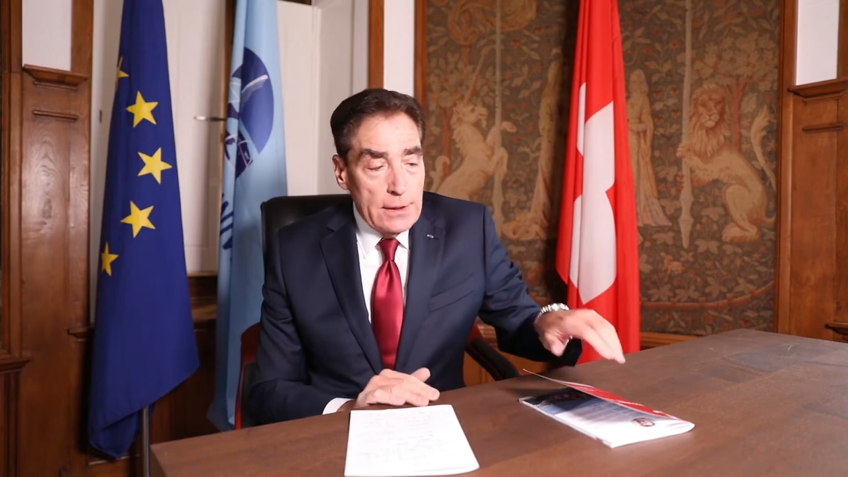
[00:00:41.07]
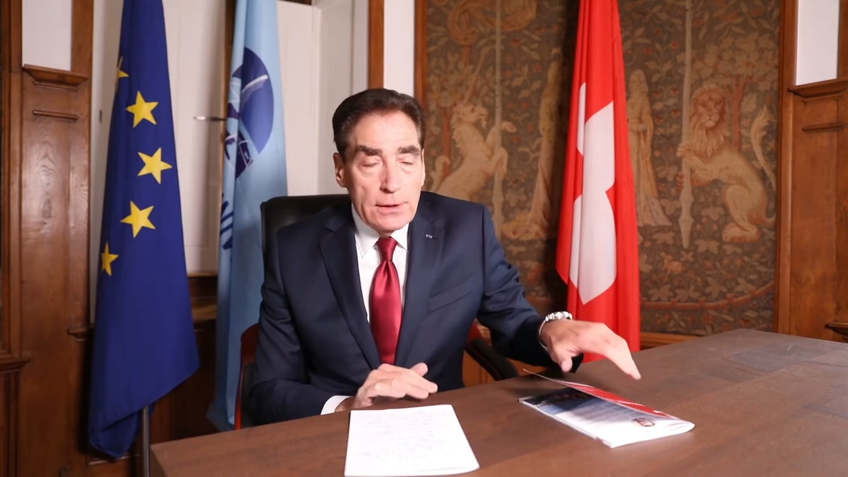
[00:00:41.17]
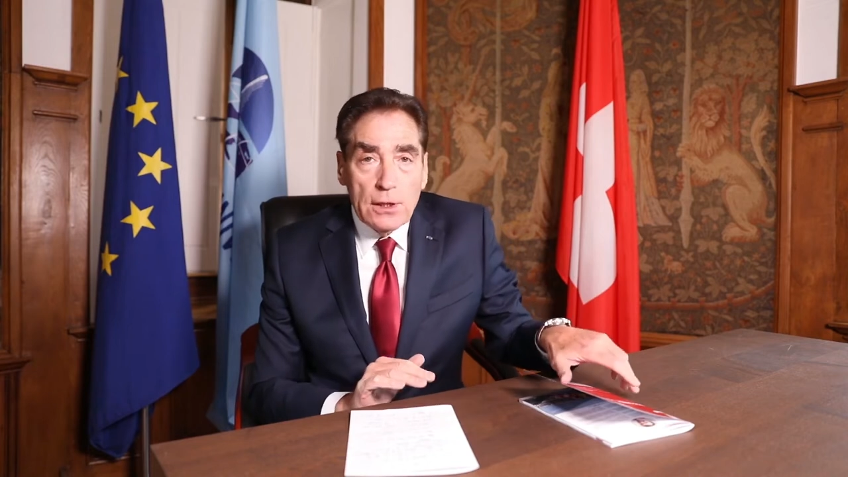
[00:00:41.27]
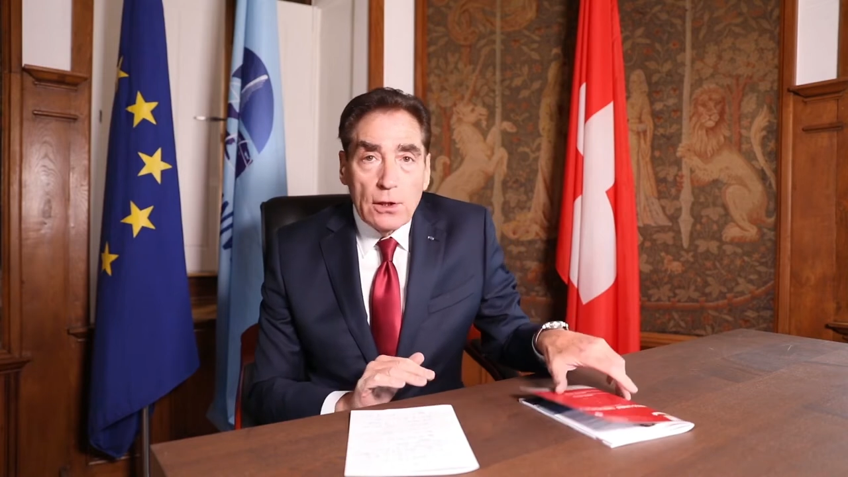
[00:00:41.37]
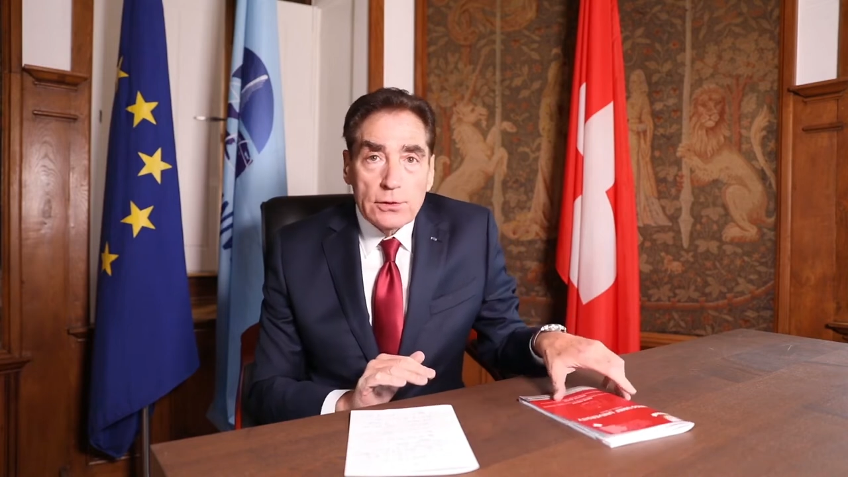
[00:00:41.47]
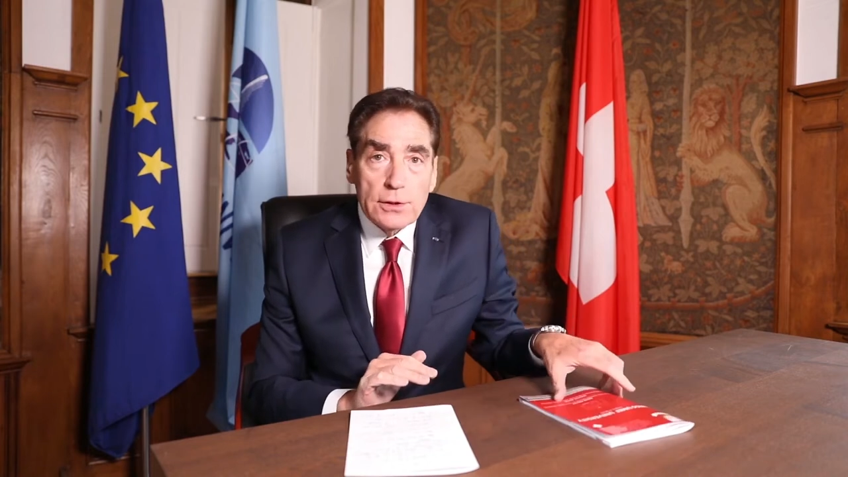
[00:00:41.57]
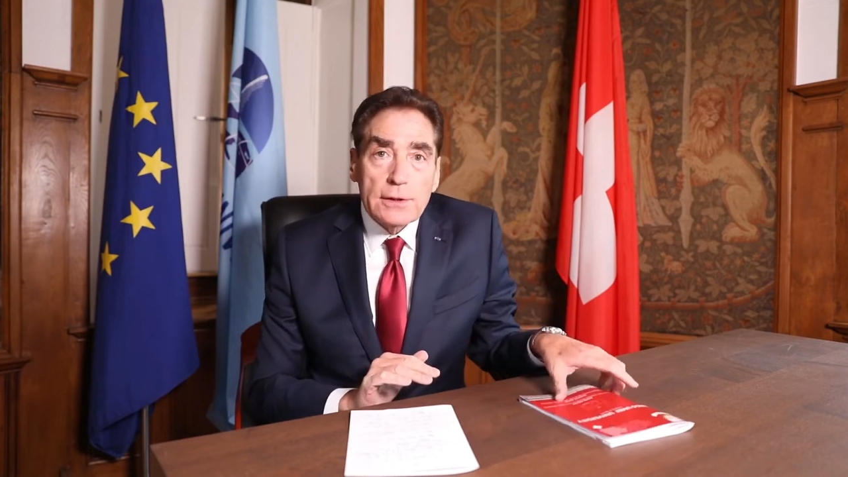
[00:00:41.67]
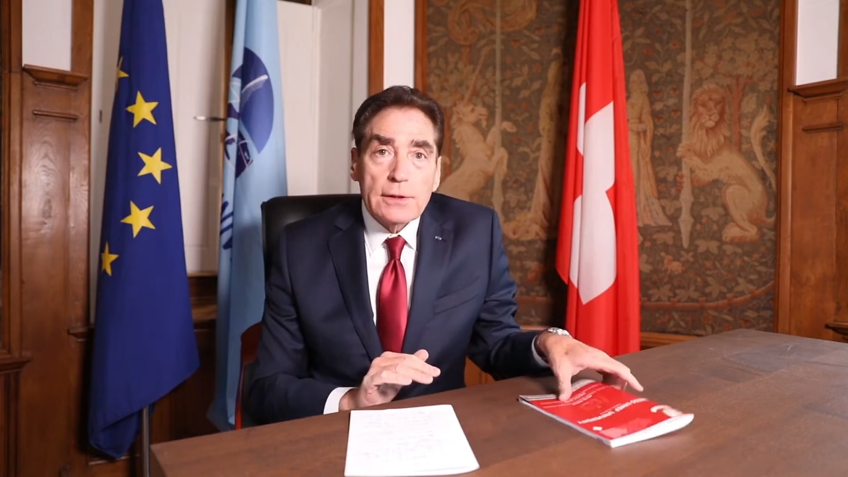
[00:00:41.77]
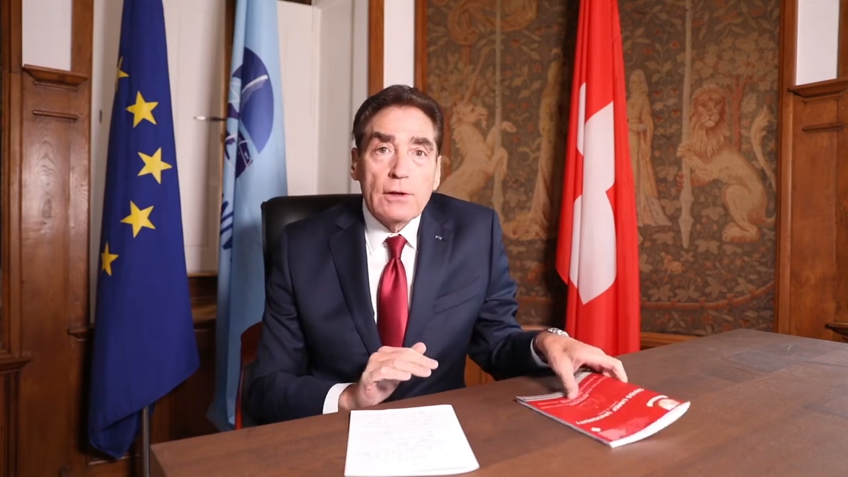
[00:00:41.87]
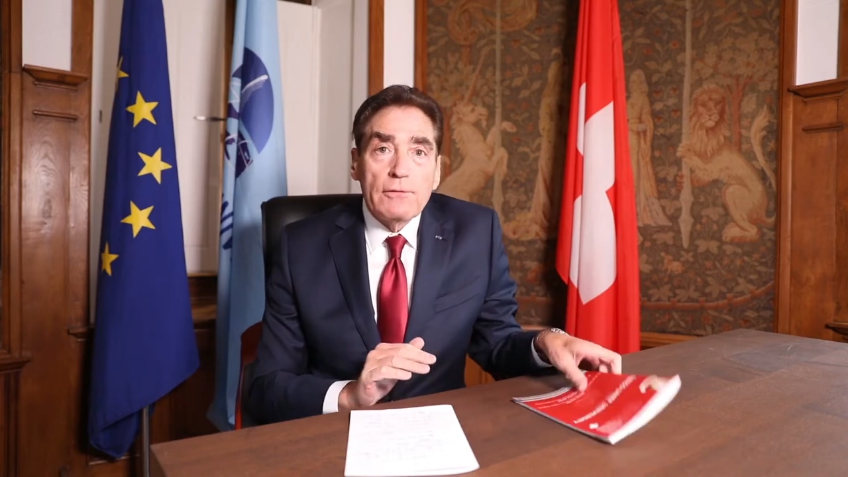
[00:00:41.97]
The
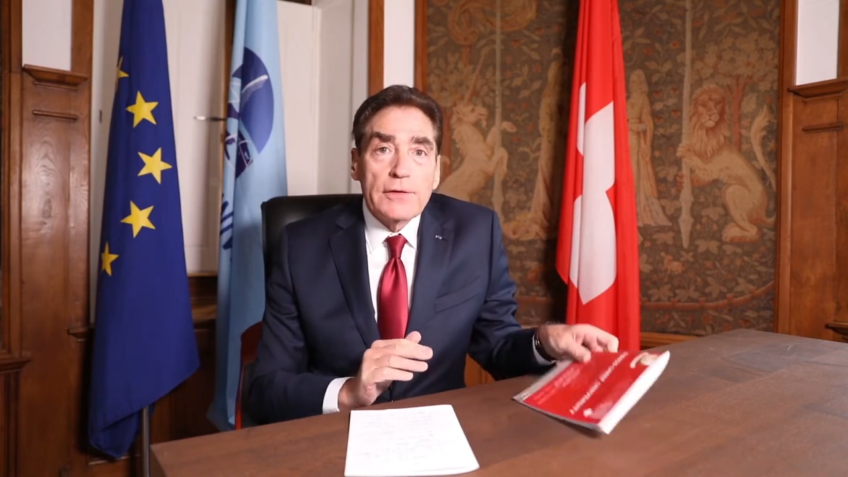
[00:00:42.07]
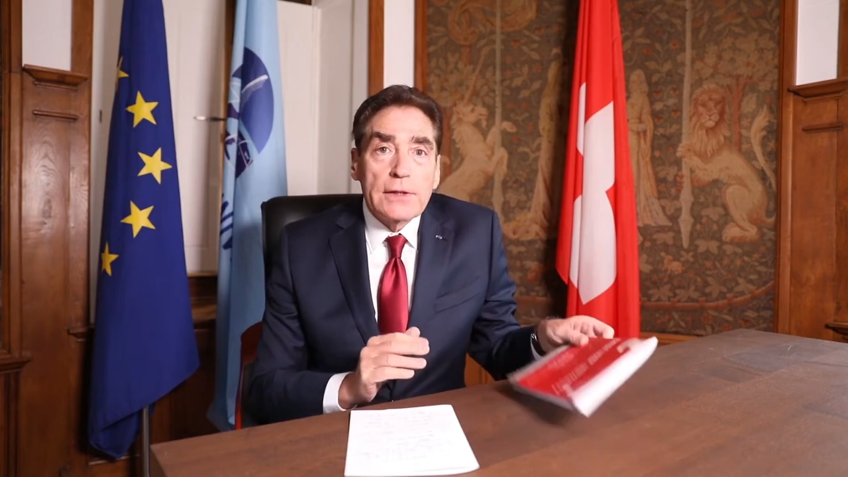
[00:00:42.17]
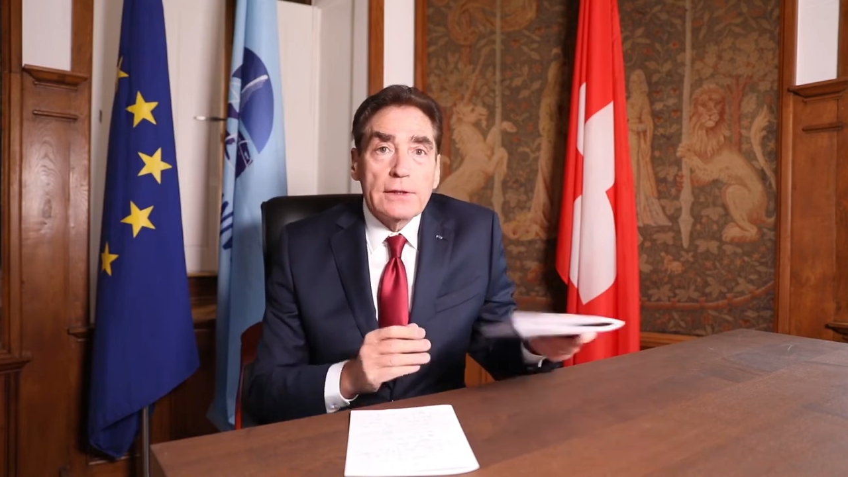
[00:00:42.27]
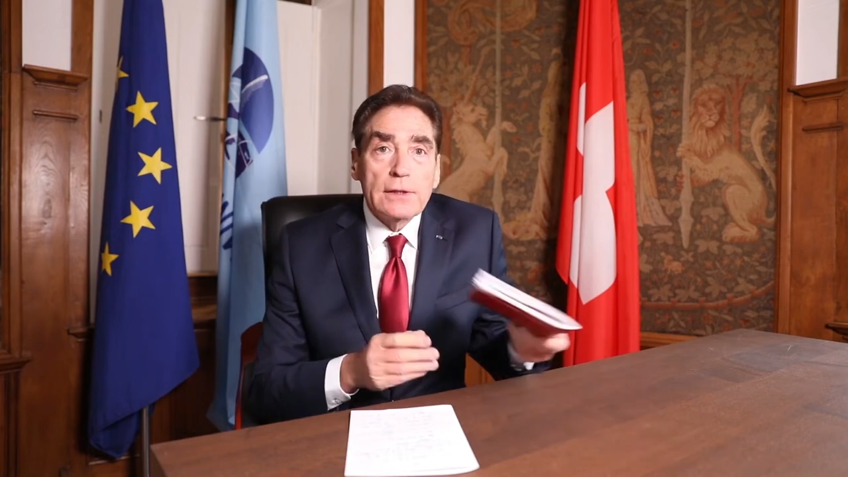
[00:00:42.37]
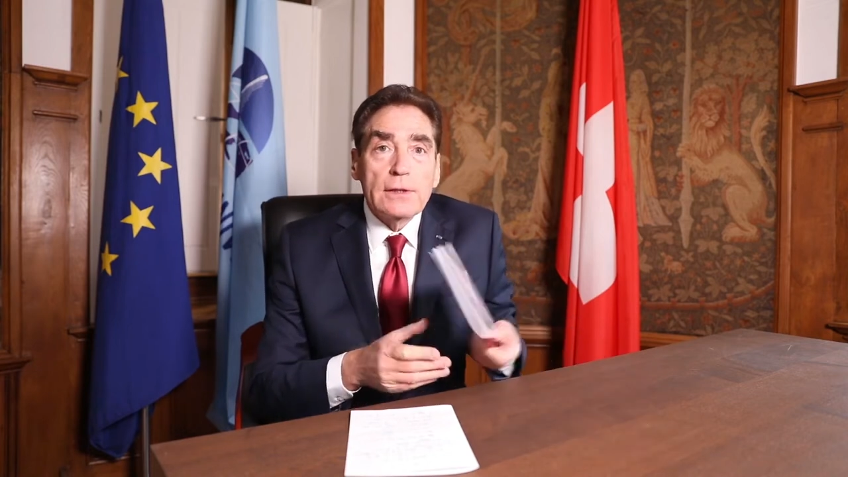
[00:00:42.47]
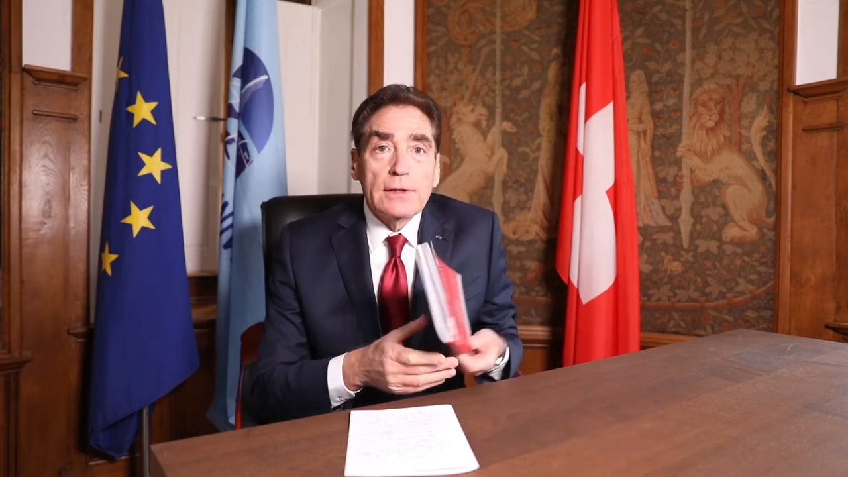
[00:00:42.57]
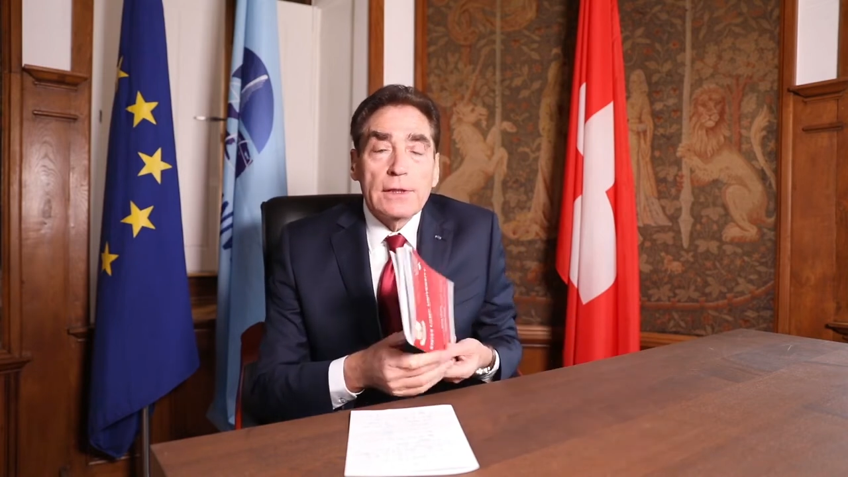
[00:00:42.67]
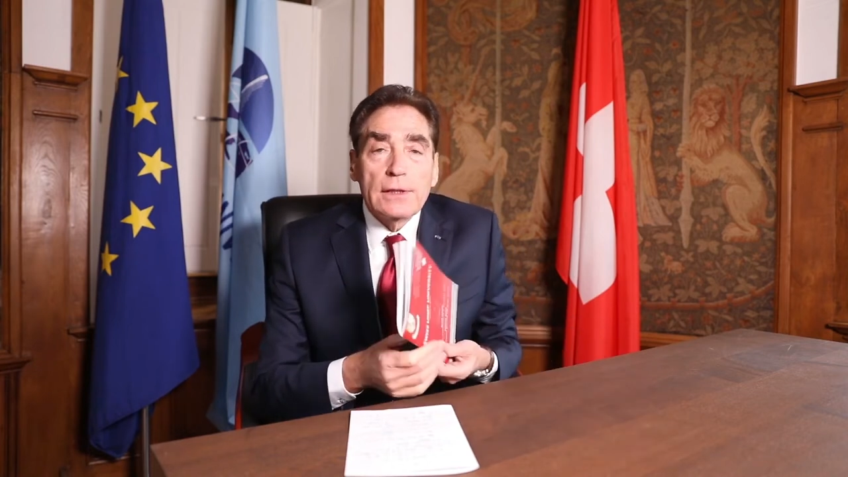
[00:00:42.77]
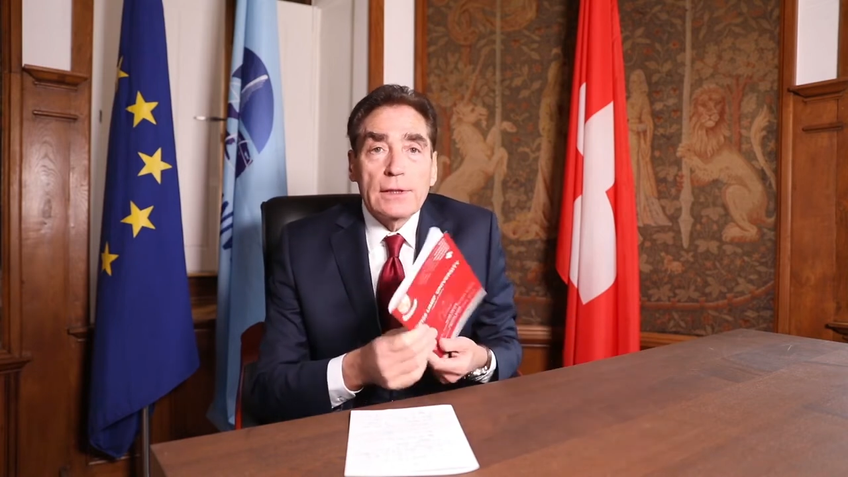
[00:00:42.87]
content of it uh,